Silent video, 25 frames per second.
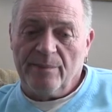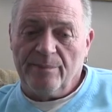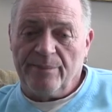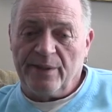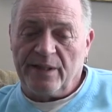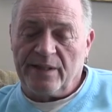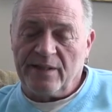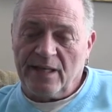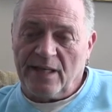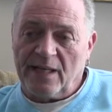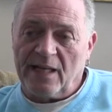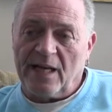
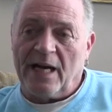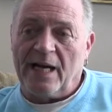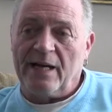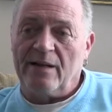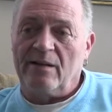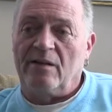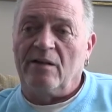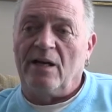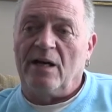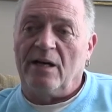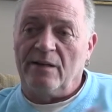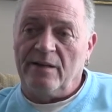but then I
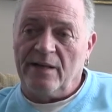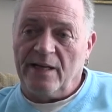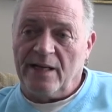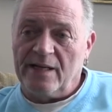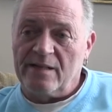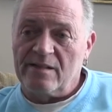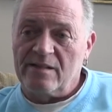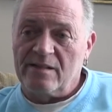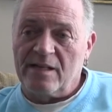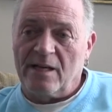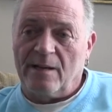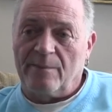and
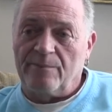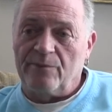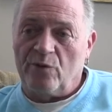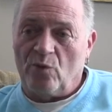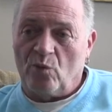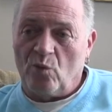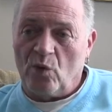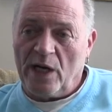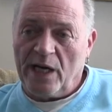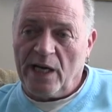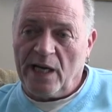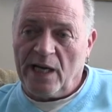I stepped
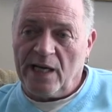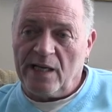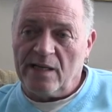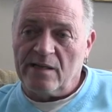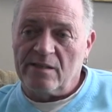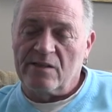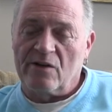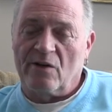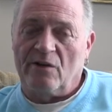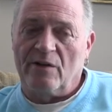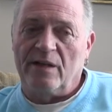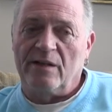away,
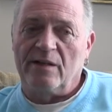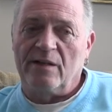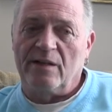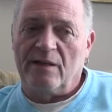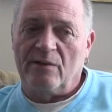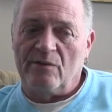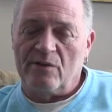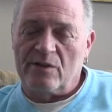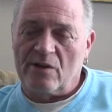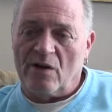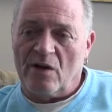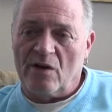so I think
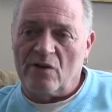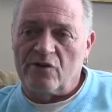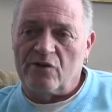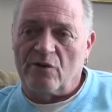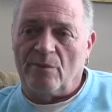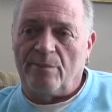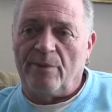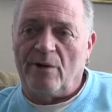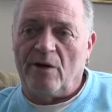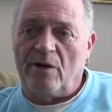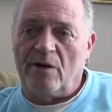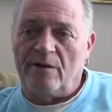that was
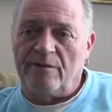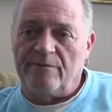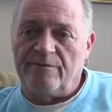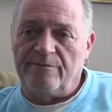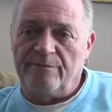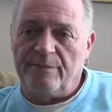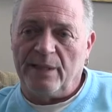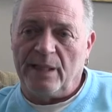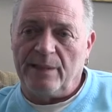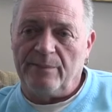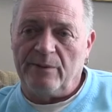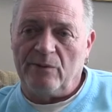also part of
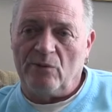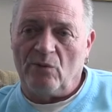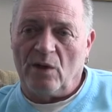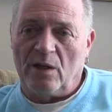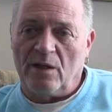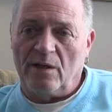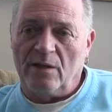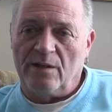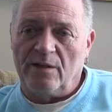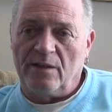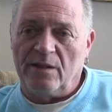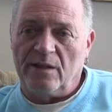maybe
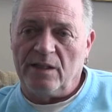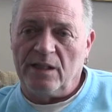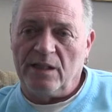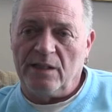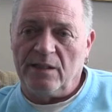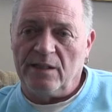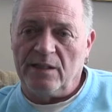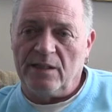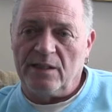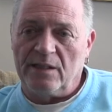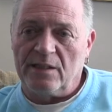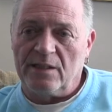what, that he
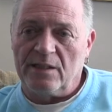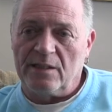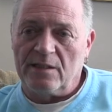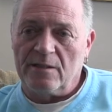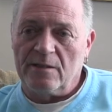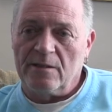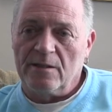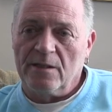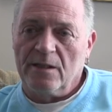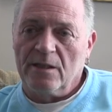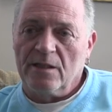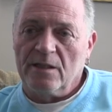didn't
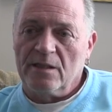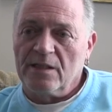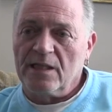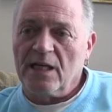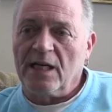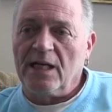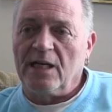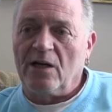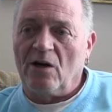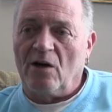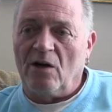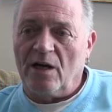
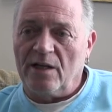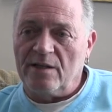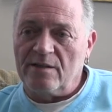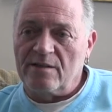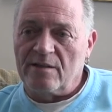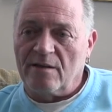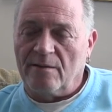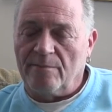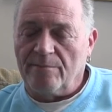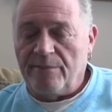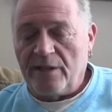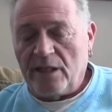take mm -hmm. on
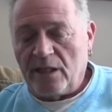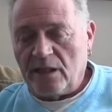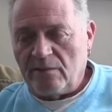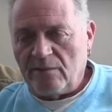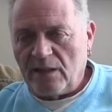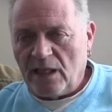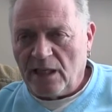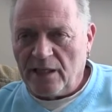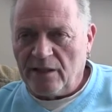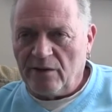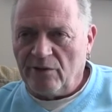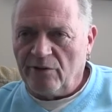something,
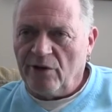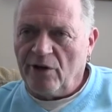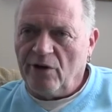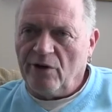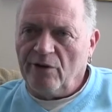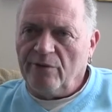I don't mm-hmm.